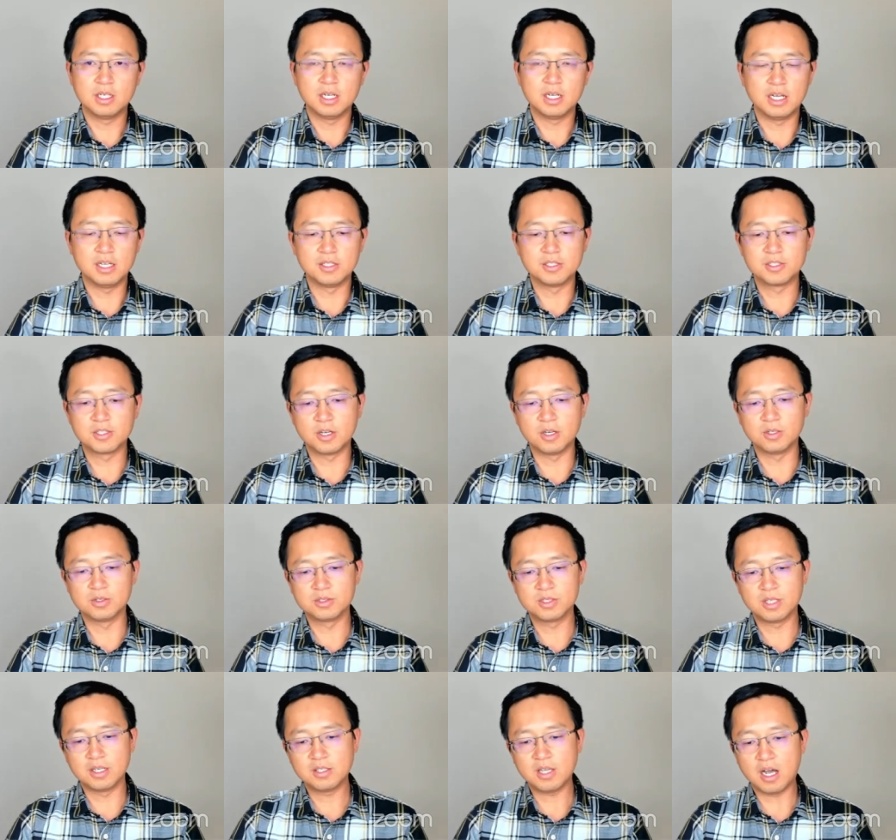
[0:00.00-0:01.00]
And so
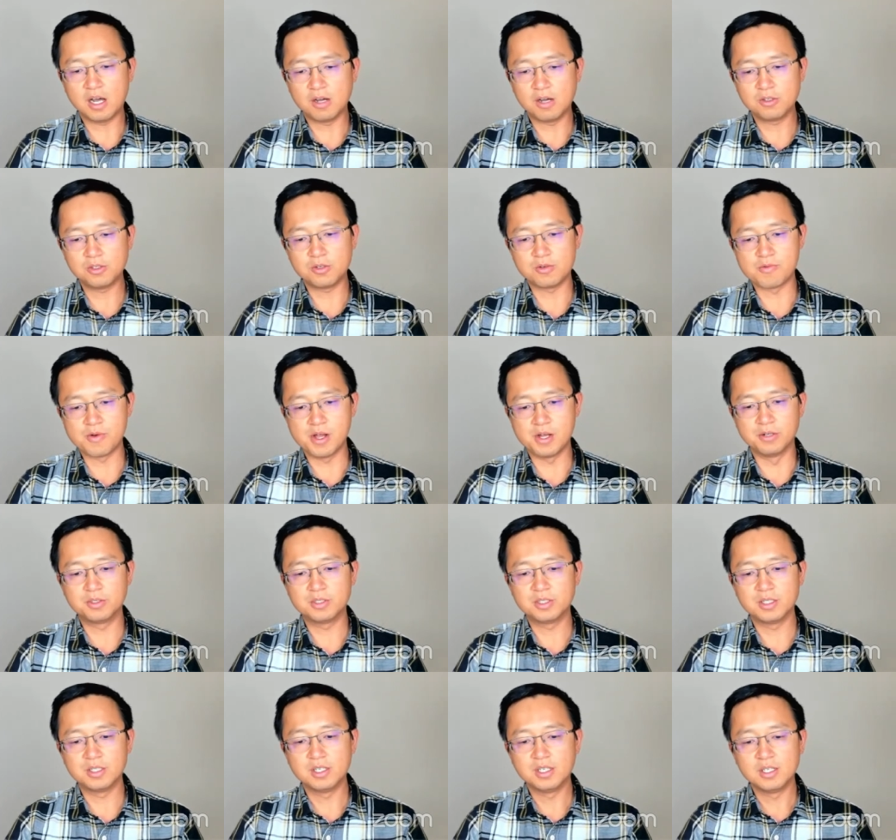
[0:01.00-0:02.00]
that's how she
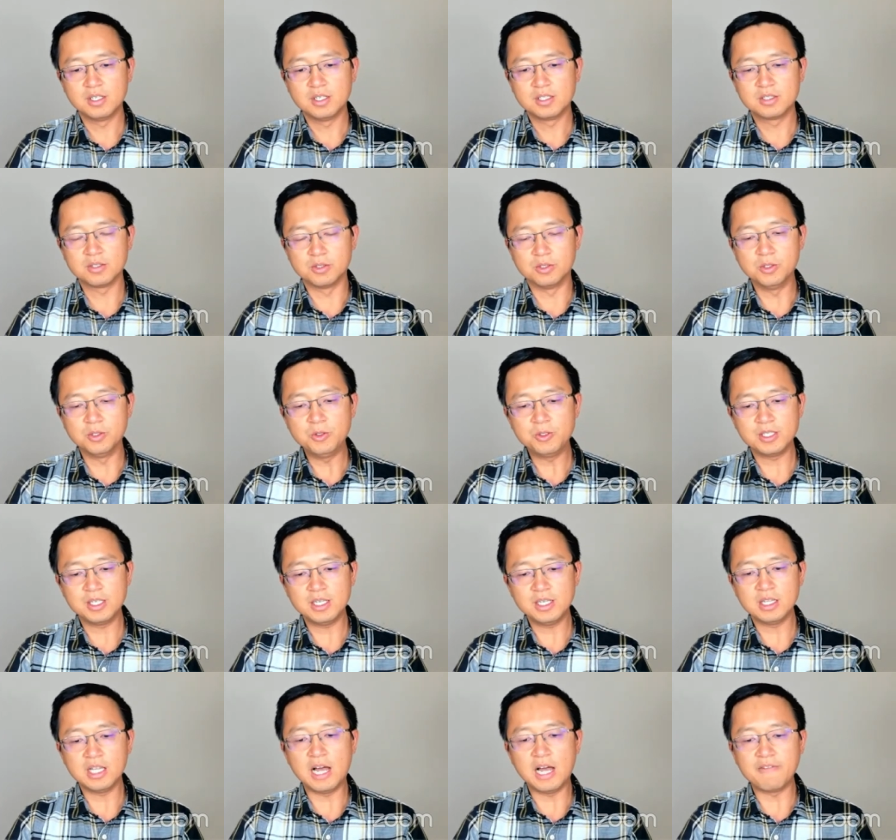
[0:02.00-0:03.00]
wrote. So
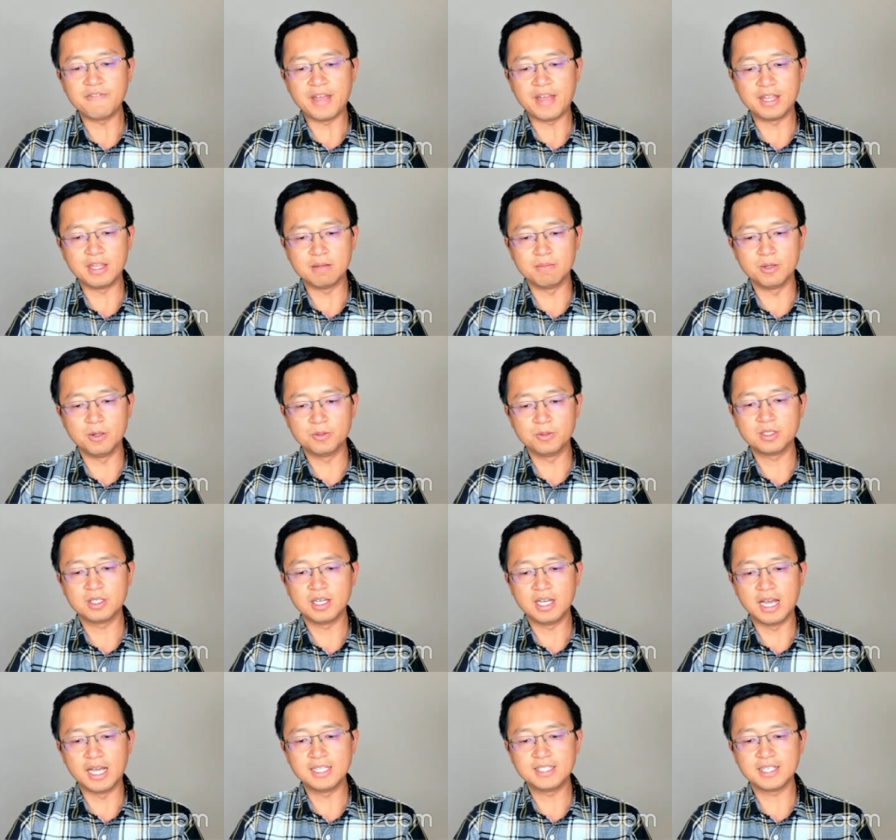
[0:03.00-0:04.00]
Lucy loved
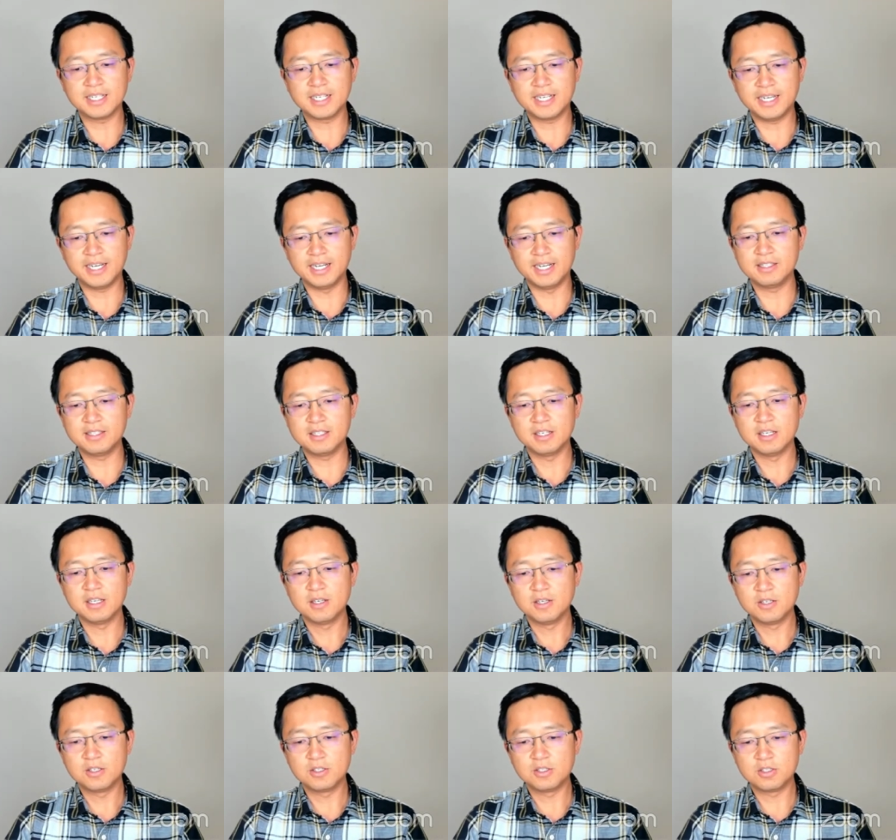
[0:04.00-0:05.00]
animals. As a kid,
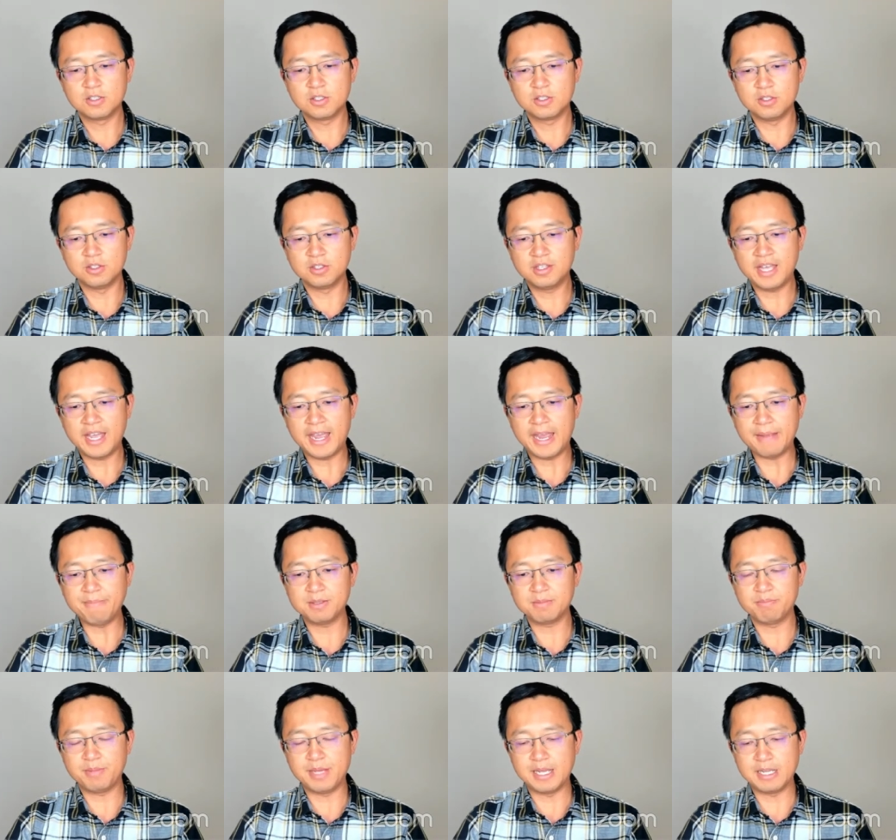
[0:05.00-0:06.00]
she
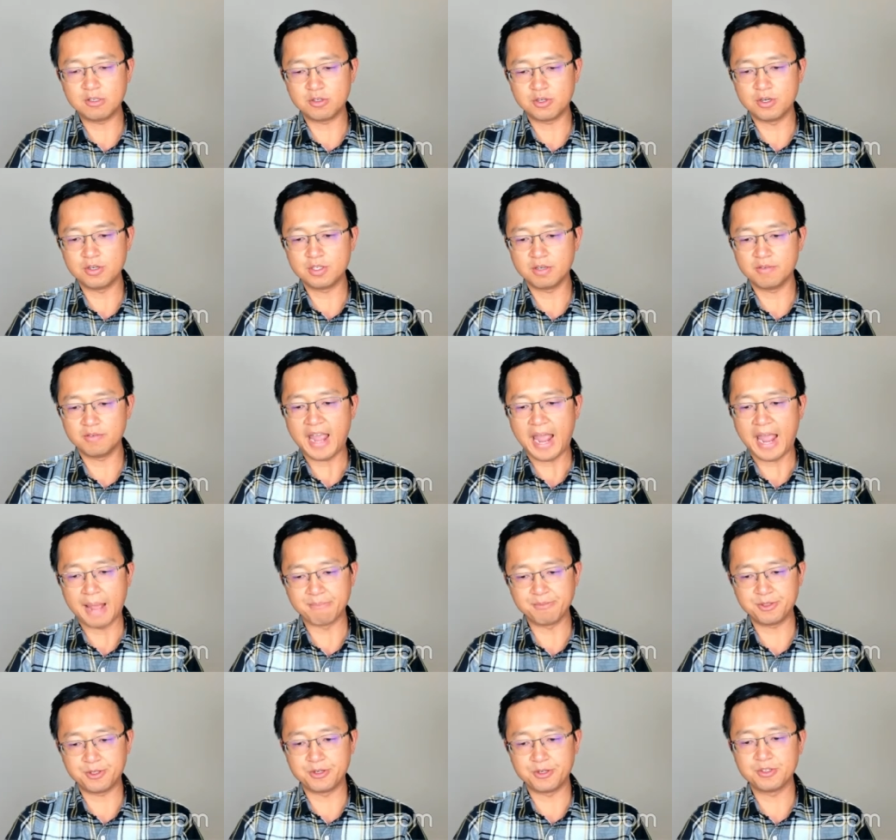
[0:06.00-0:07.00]
taped pictures of
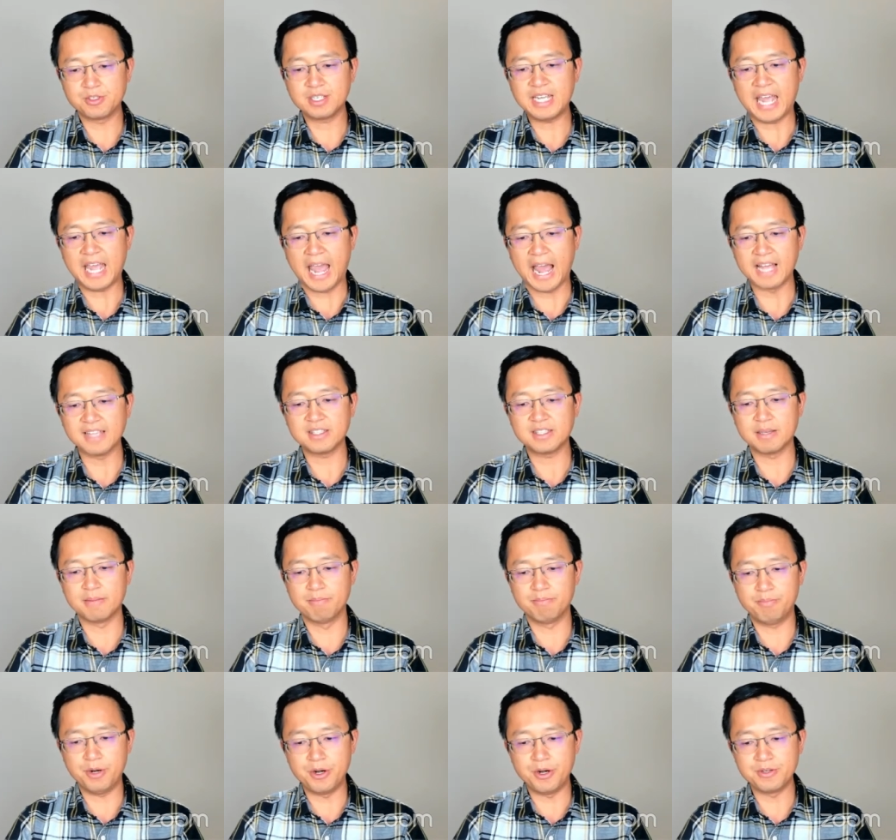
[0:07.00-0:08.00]
hamsters, cats,
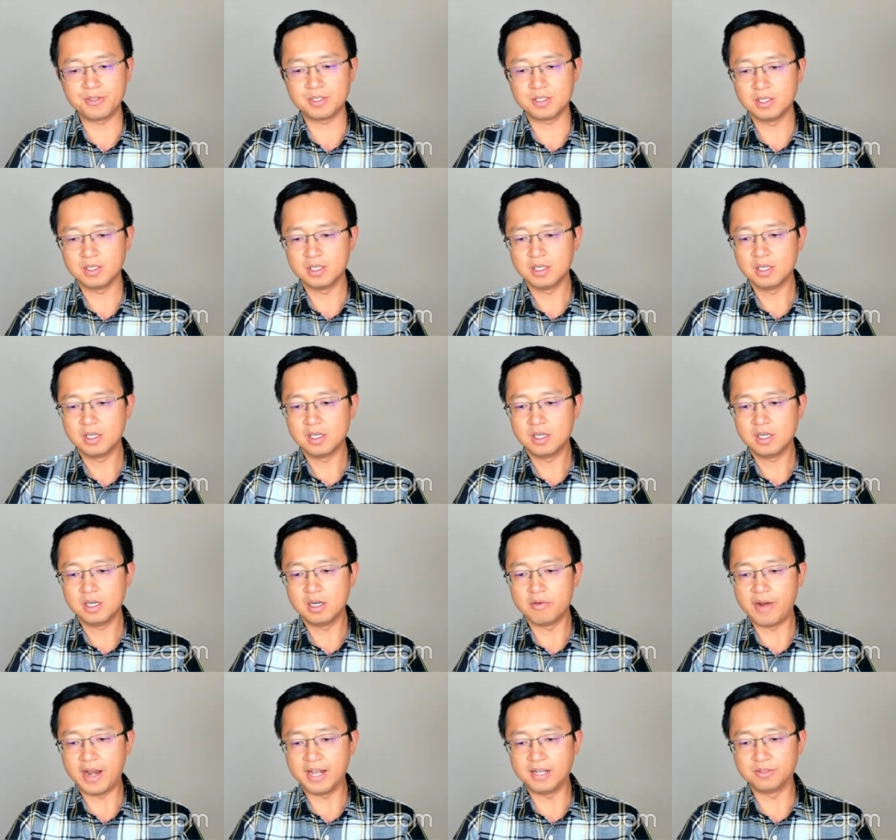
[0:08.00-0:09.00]
and birds
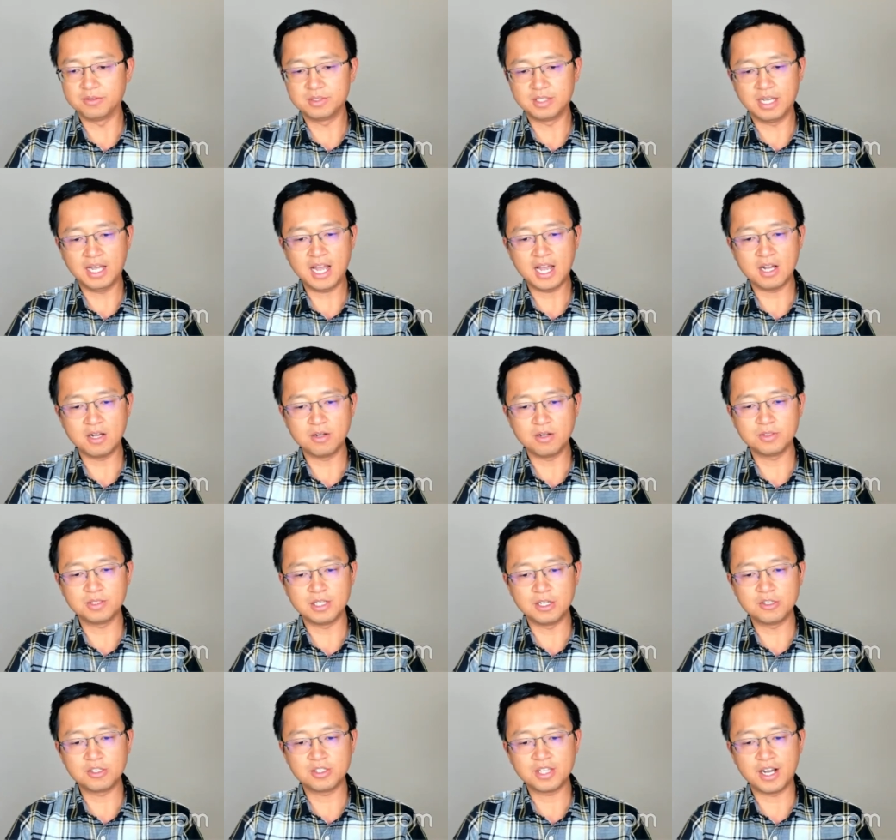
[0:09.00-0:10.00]
around the house
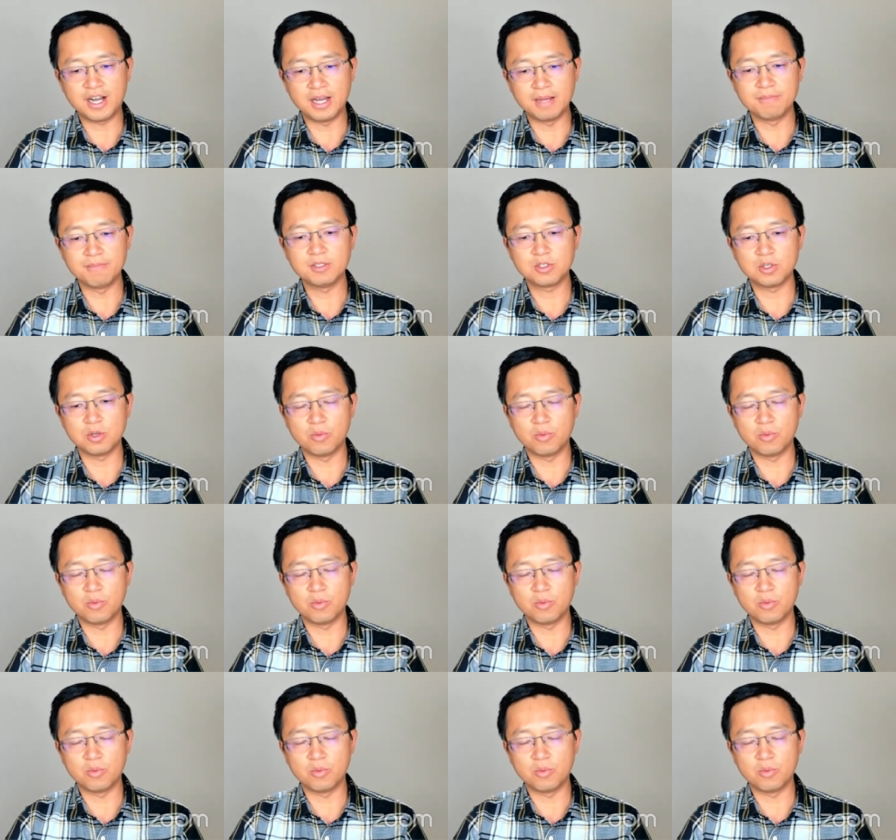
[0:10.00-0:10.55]
each time she